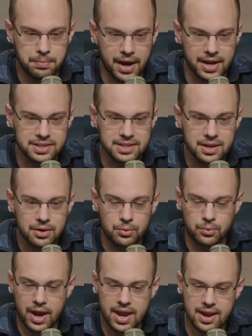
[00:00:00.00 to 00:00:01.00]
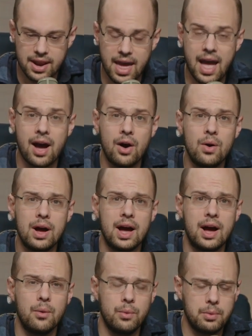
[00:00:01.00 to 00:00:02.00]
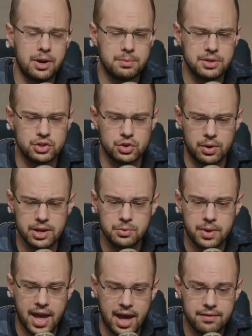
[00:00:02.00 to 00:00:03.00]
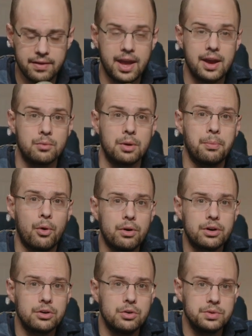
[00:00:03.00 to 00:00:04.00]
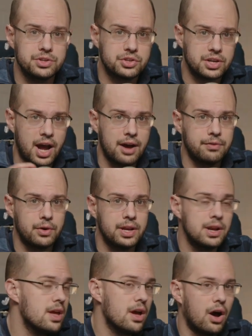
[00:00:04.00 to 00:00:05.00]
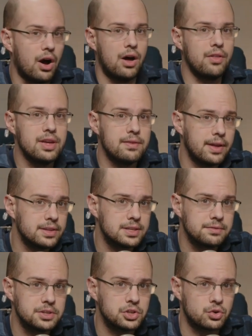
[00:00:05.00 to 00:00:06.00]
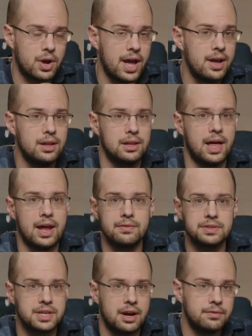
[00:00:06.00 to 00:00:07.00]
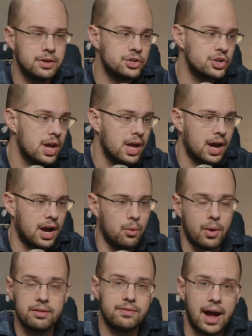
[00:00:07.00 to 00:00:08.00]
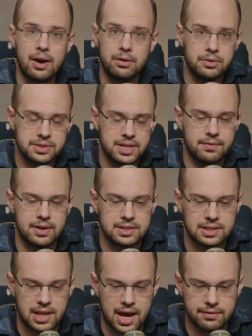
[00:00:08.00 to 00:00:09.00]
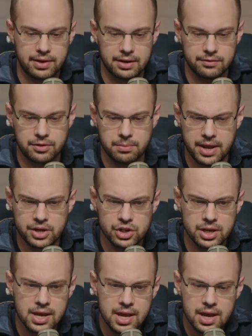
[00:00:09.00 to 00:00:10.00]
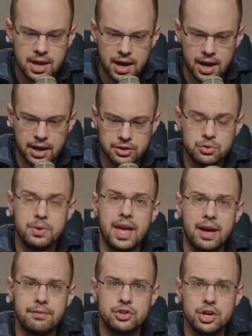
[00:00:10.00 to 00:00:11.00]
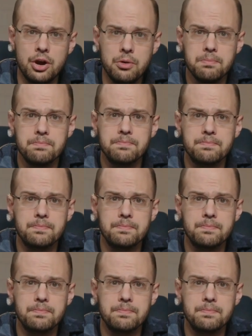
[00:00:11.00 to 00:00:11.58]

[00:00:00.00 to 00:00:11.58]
But right now, we want to be joined. We have a reporter who was covering all the events of this trial. A lot of his coverage went viral. He was giving us a lot of information. Do we have Joe?